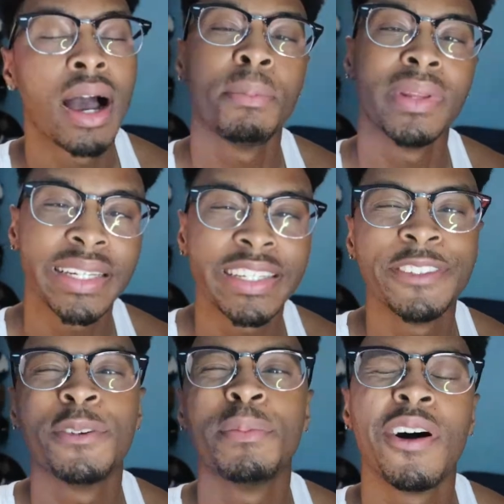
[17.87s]
I'm
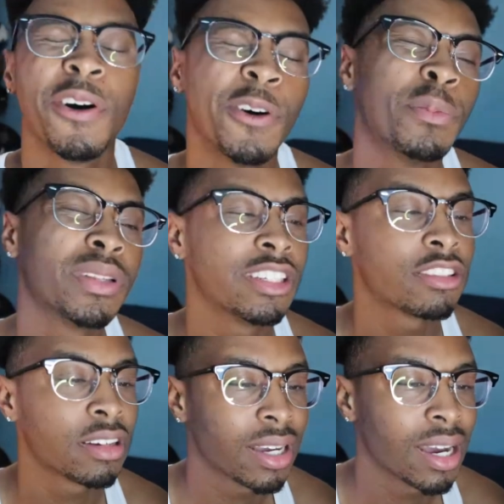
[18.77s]
looking for my own
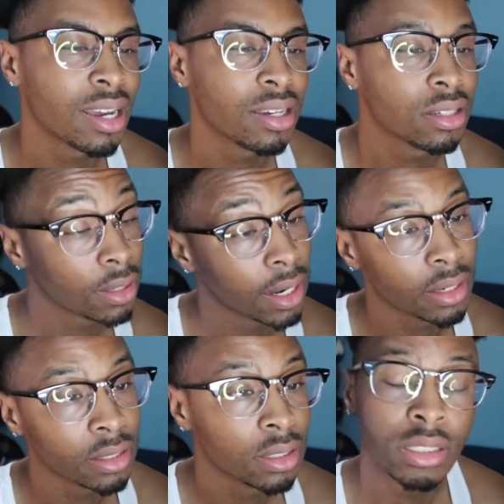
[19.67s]
place right now,
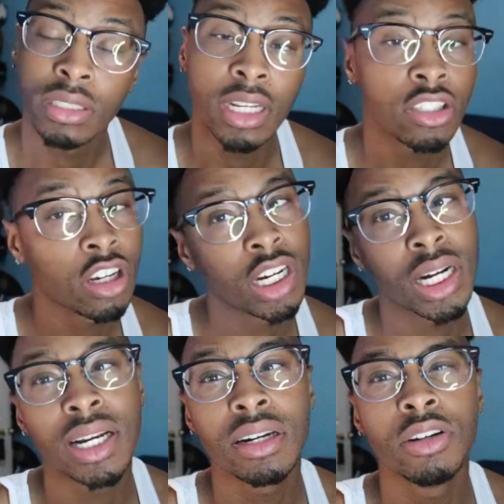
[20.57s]
Hey, that's all
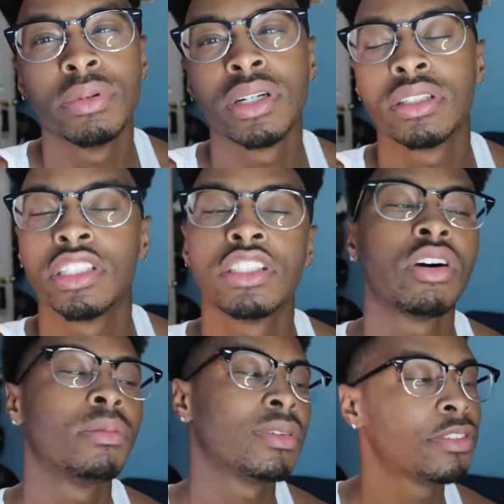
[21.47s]
y'all gotta know, bruh. Just
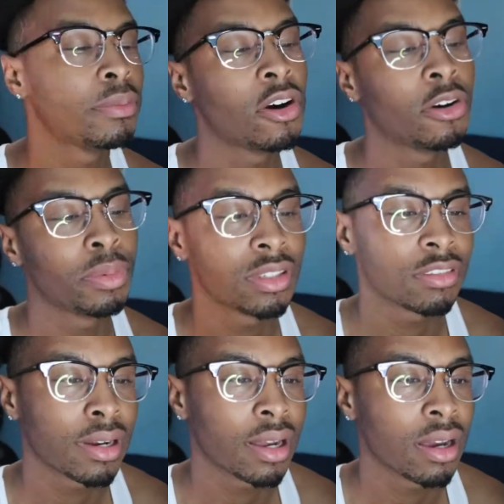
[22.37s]
know I'm looking for my own place
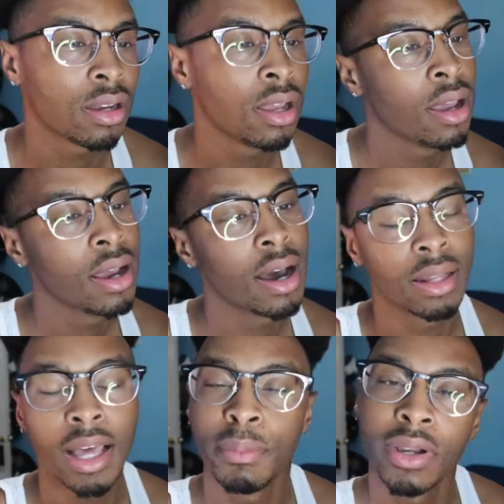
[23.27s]
right now. A
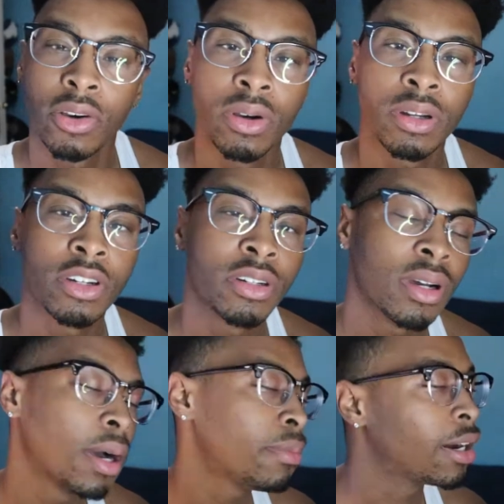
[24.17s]
lot been going
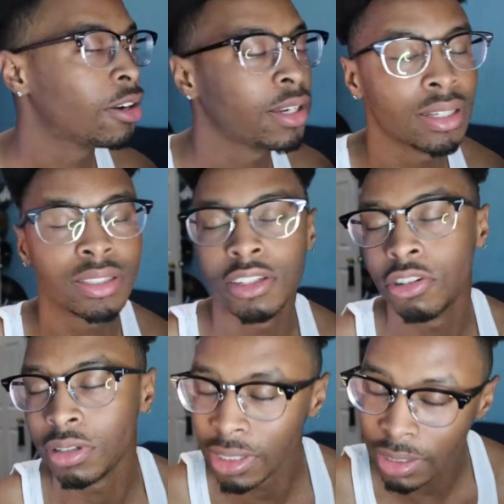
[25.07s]
on. I'm not gonna get into
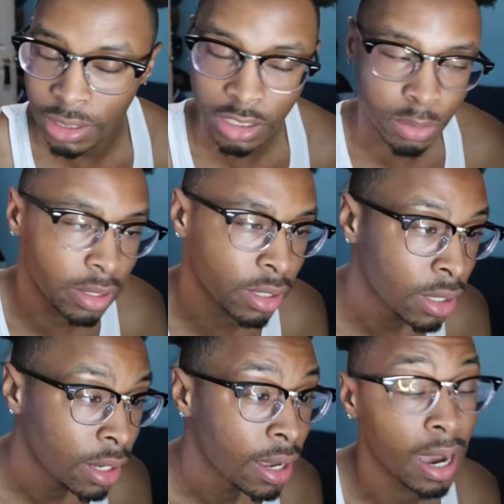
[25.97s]
no details, bruh.
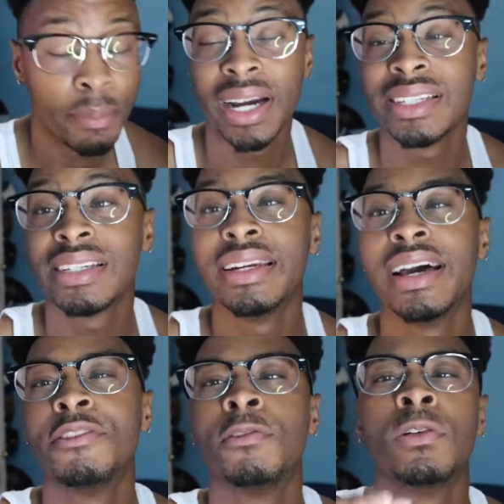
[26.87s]
I might say
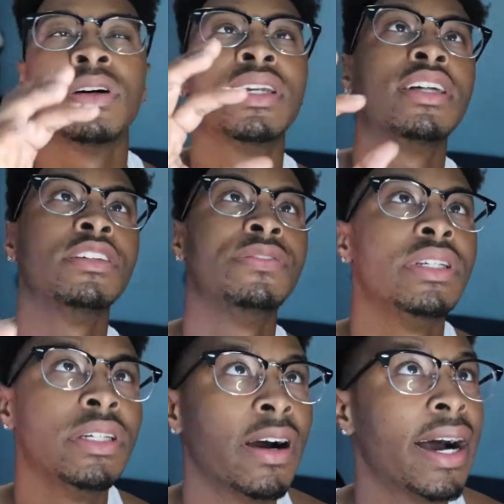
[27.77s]
that for another
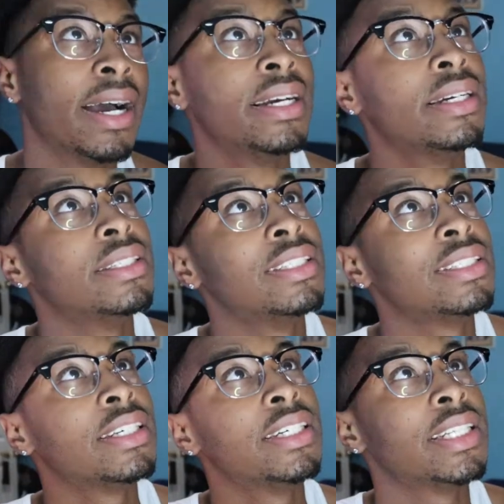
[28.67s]
video. I
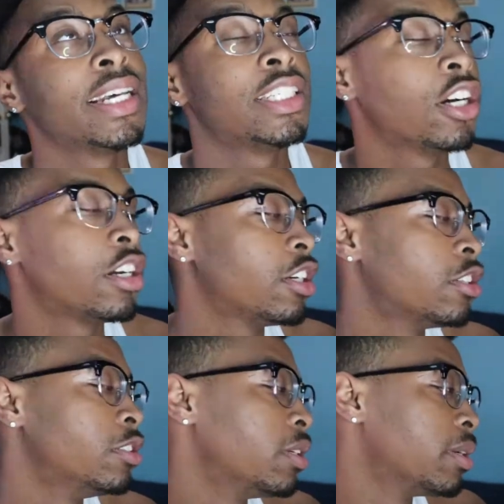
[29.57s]
just to let y'all
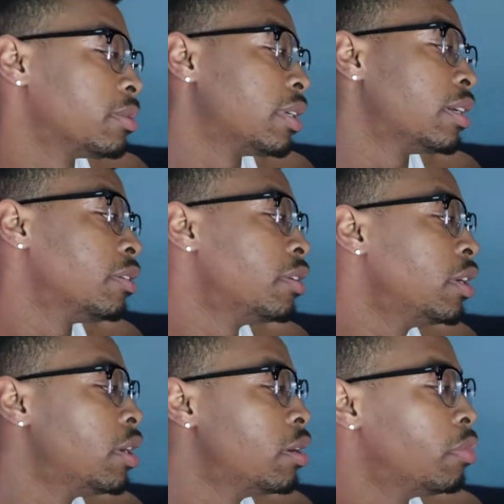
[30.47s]
know, you know what I'm saying?
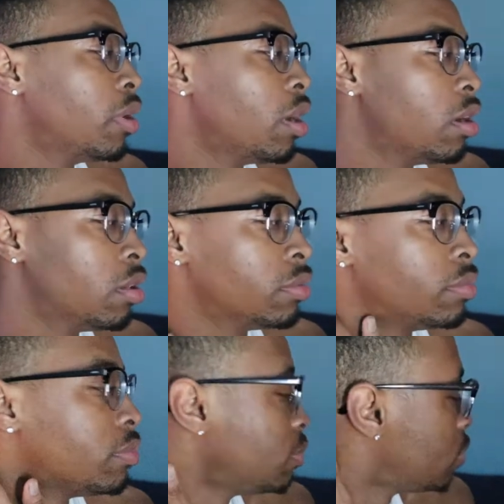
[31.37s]
But
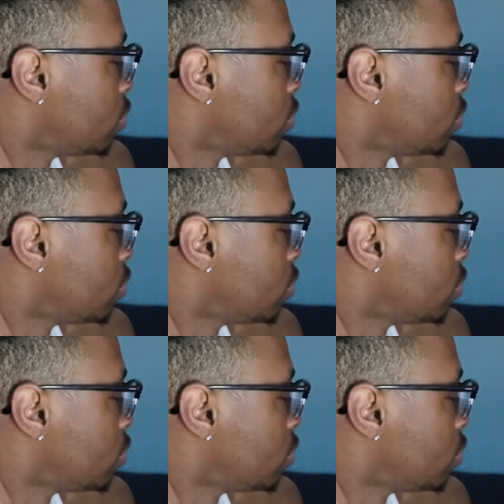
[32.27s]
um,